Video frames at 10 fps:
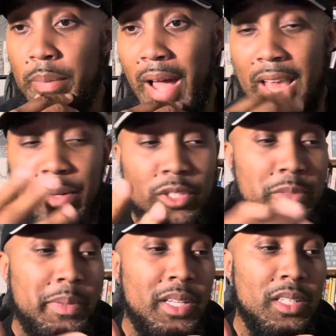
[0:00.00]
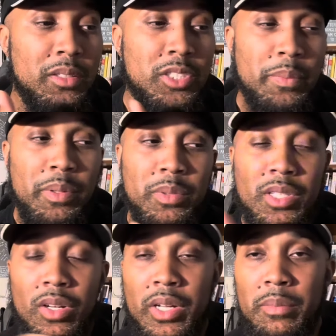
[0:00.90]
I didn't expect it. Some people
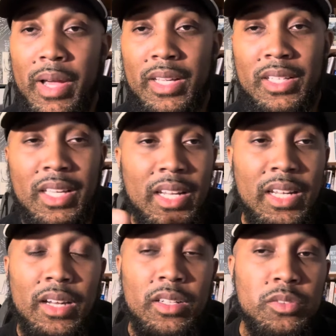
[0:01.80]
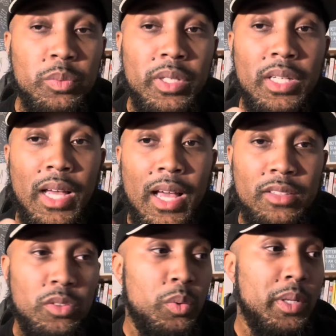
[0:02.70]
thought they might get in there this week. I
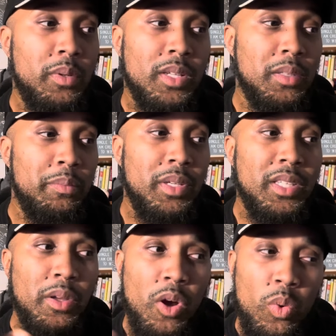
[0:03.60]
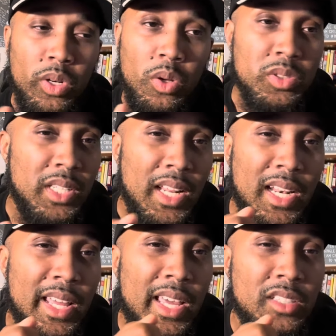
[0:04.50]
knew they are gonna have to beat. They holding on to their
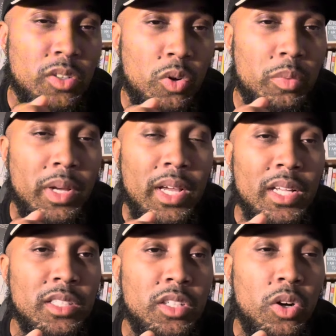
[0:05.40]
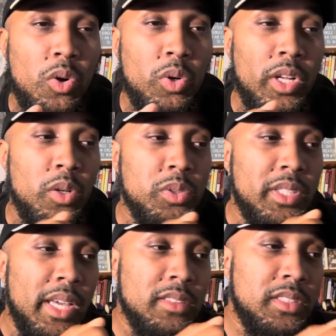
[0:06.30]
last hope. Oh, they lose to
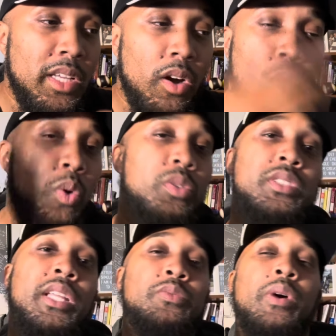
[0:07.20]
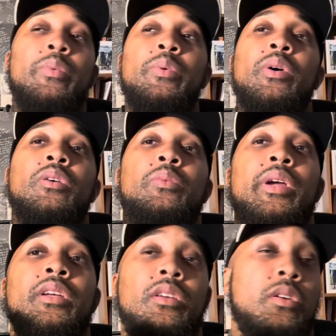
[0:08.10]
Kansas State. Oh, see, that's why we want not to
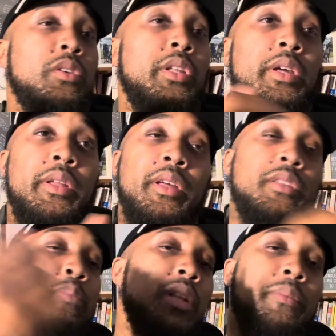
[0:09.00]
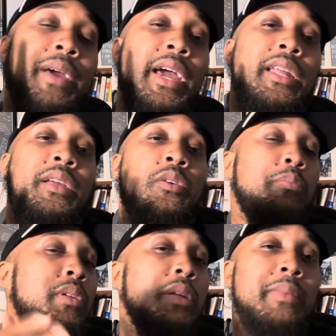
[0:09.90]
rank it. Oh, yeah, they have to pull it back. They gonna
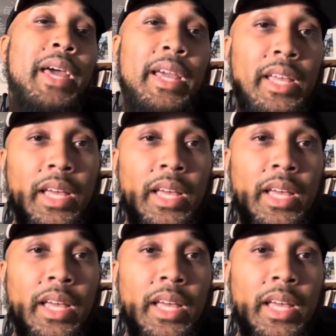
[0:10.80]
pull it back.